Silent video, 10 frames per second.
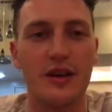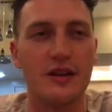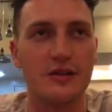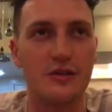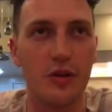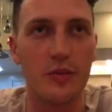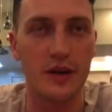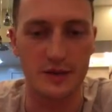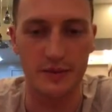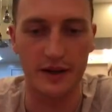so
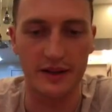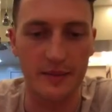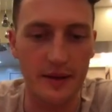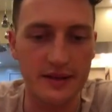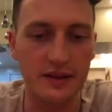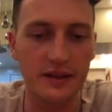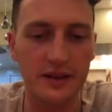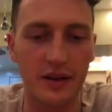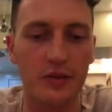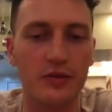much money, they're basically
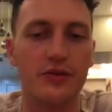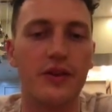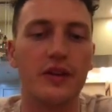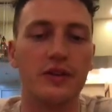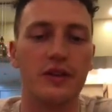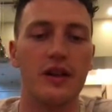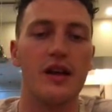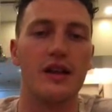their own funnel.